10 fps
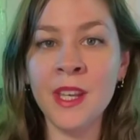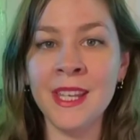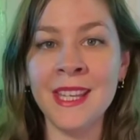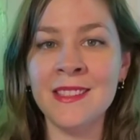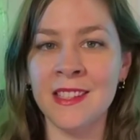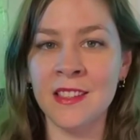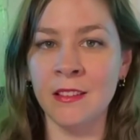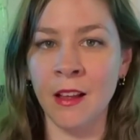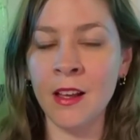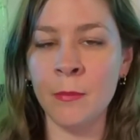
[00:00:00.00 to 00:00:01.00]
we eat says a
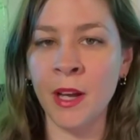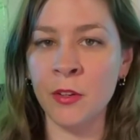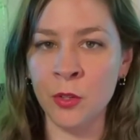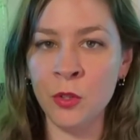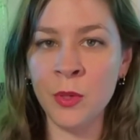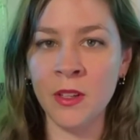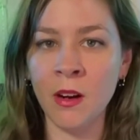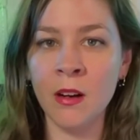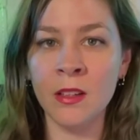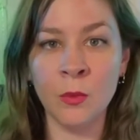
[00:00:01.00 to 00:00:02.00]
lot about who we
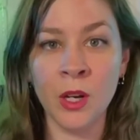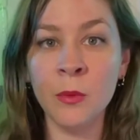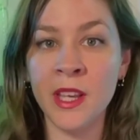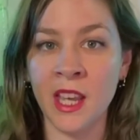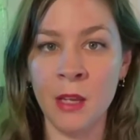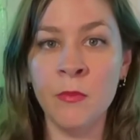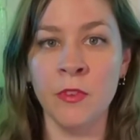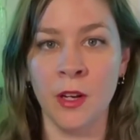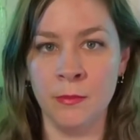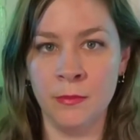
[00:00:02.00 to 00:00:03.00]
are and where we came
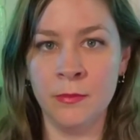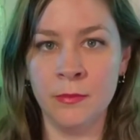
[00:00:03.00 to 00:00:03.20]
from.